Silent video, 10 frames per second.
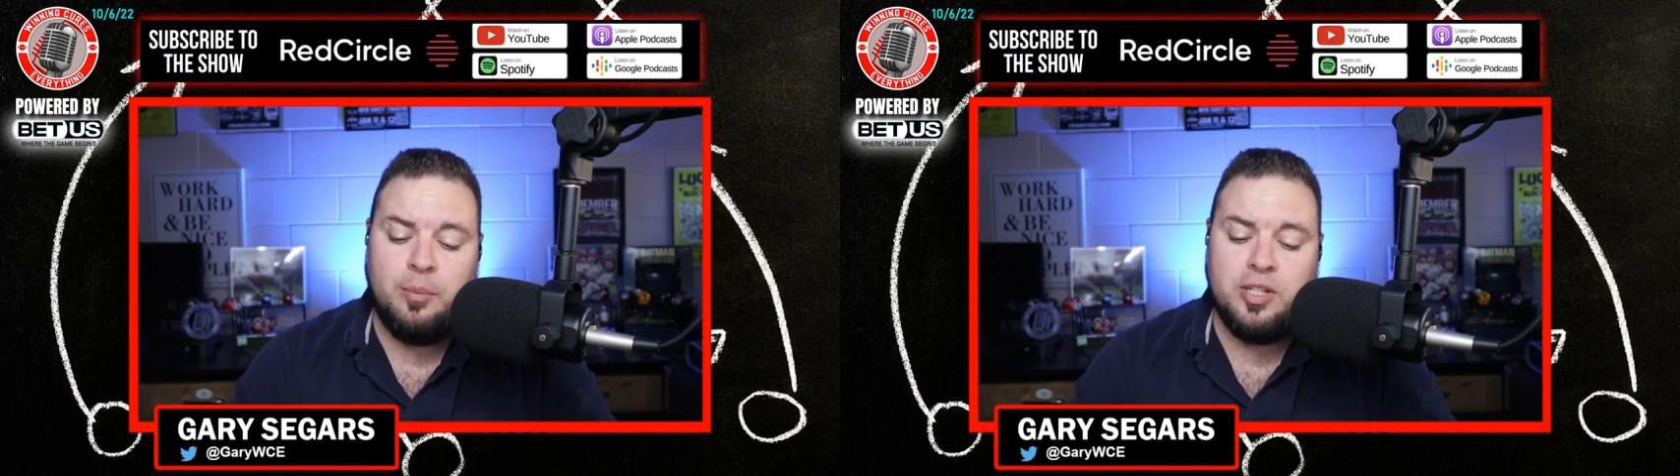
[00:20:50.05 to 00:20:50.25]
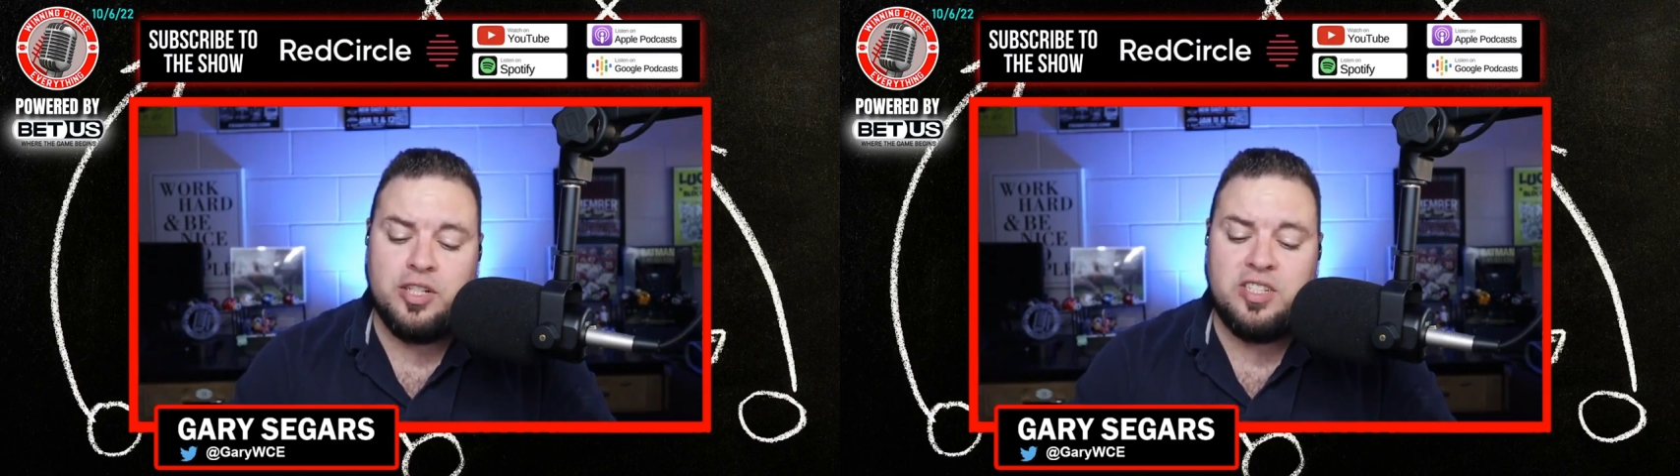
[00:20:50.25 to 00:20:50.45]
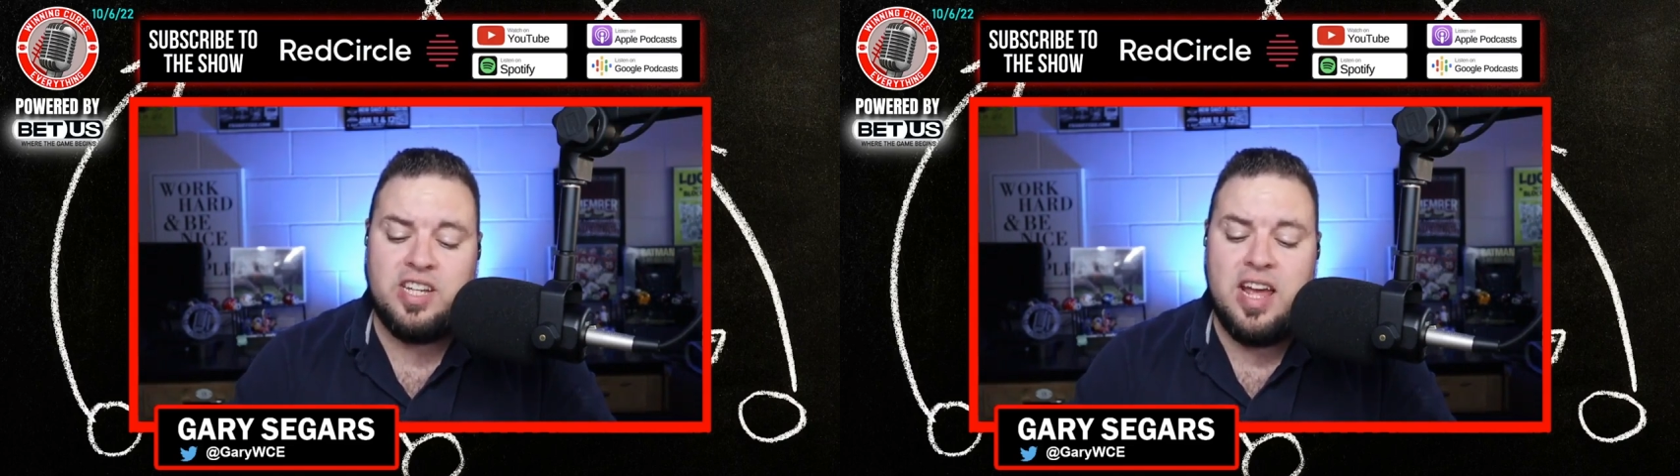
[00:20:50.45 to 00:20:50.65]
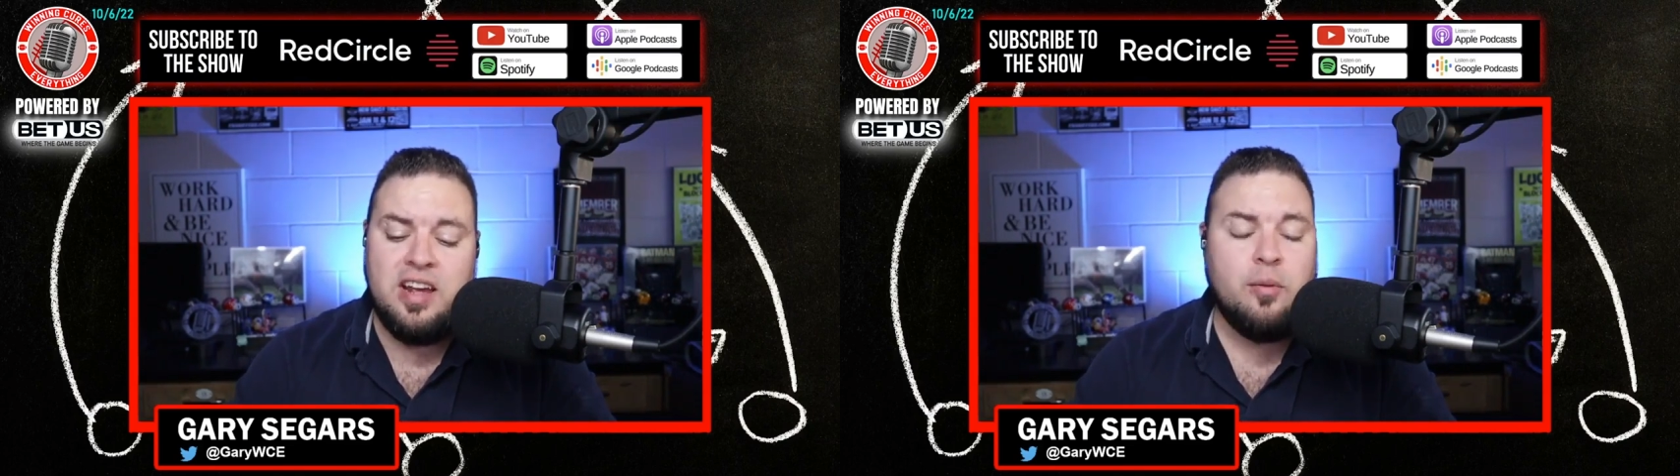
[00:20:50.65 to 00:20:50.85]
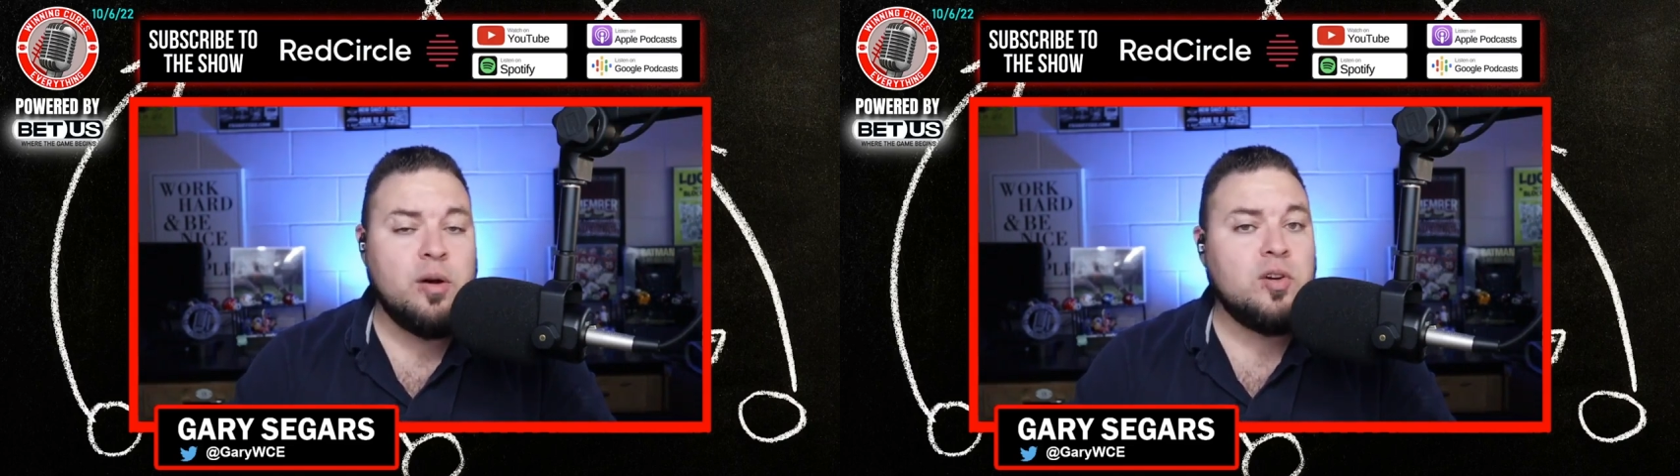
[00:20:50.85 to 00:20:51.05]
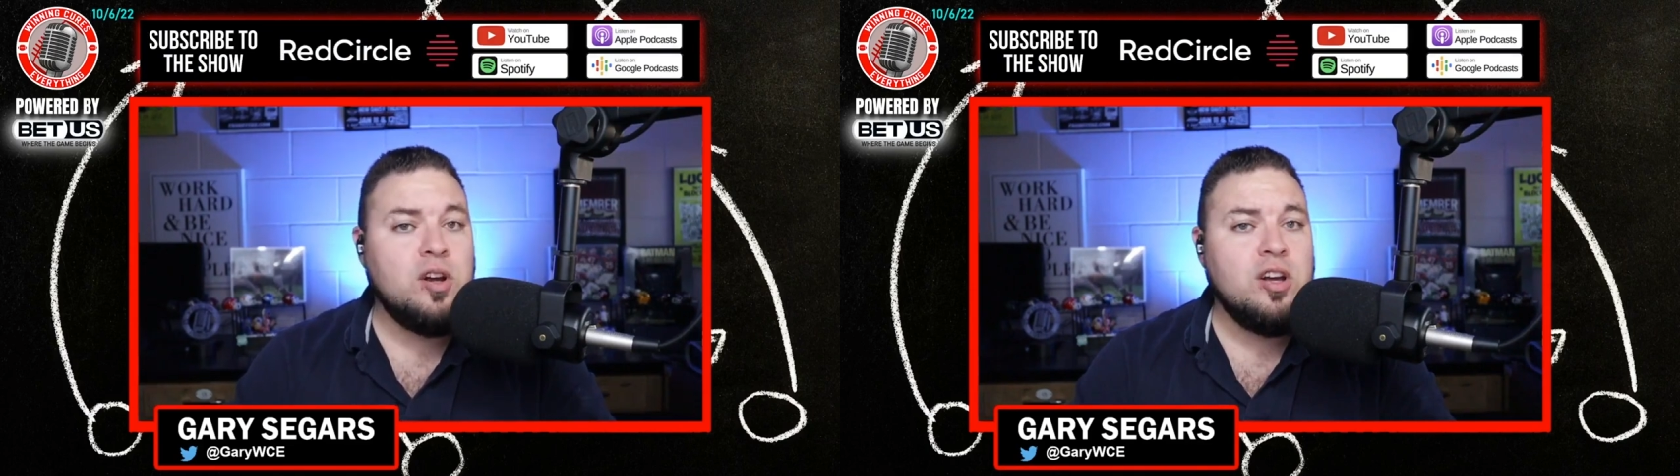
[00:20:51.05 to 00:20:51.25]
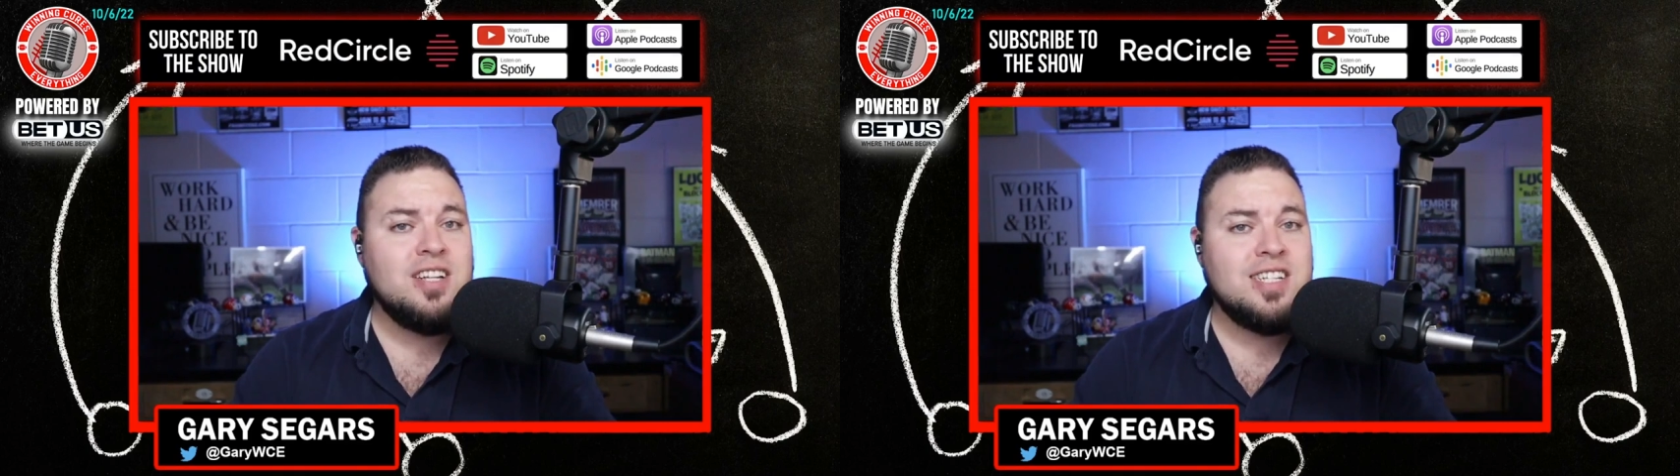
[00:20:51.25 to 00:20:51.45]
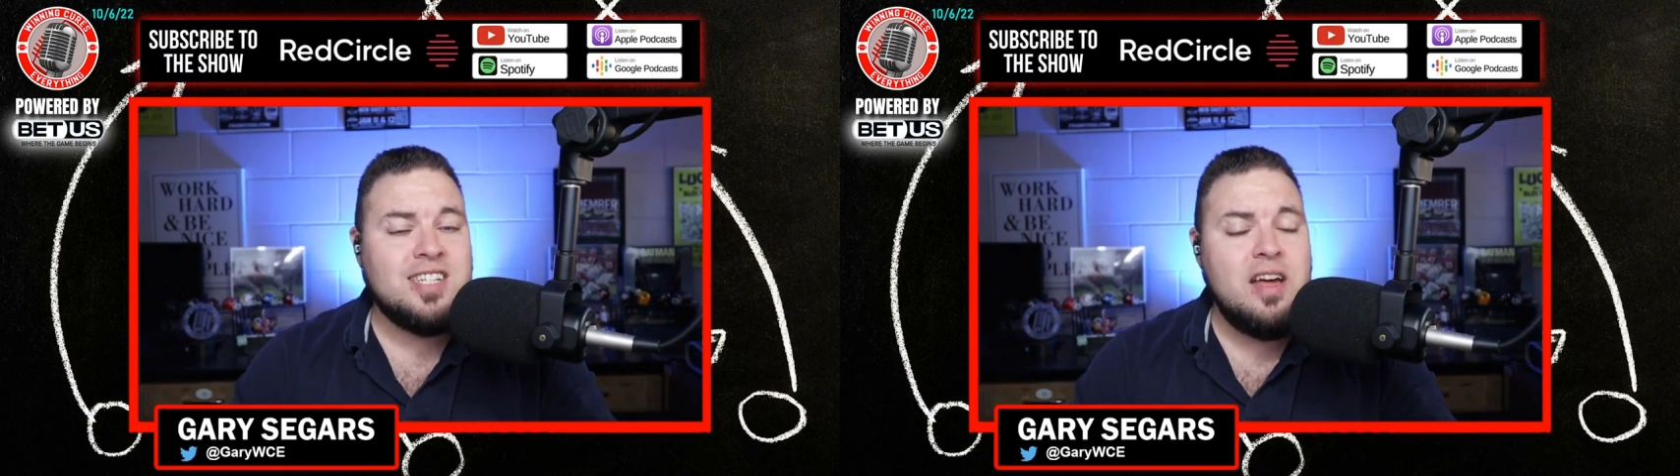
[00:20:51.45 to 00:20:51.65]
Michigan State, however,
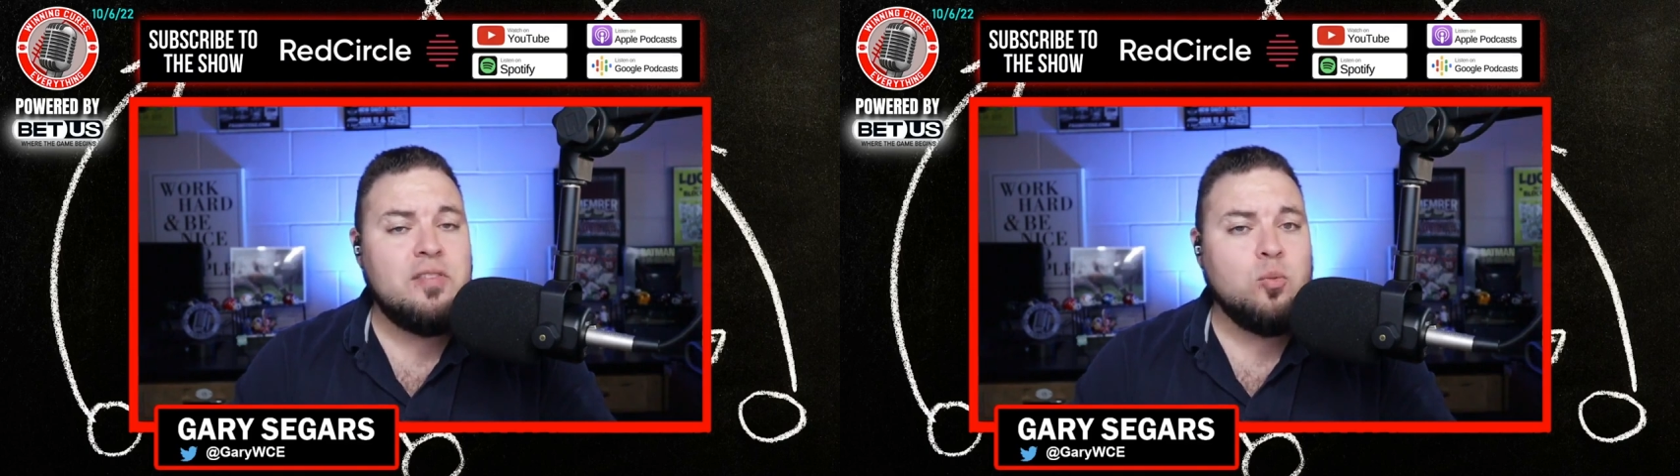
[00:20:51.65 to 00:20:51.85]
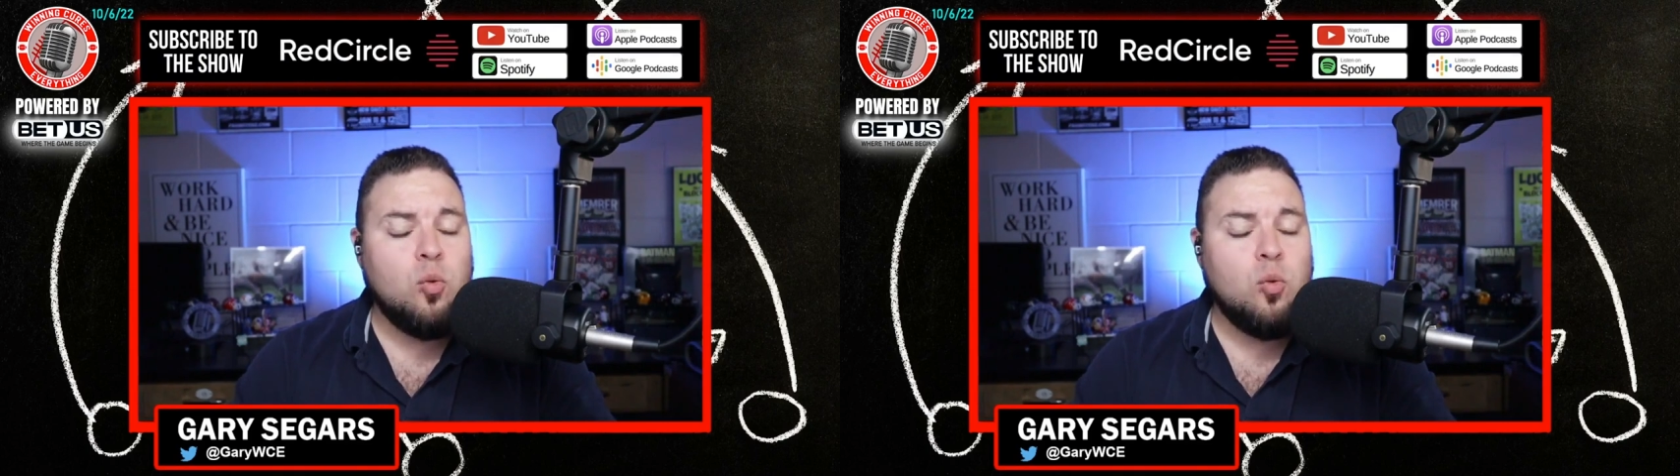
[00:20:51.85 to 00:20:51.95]
seven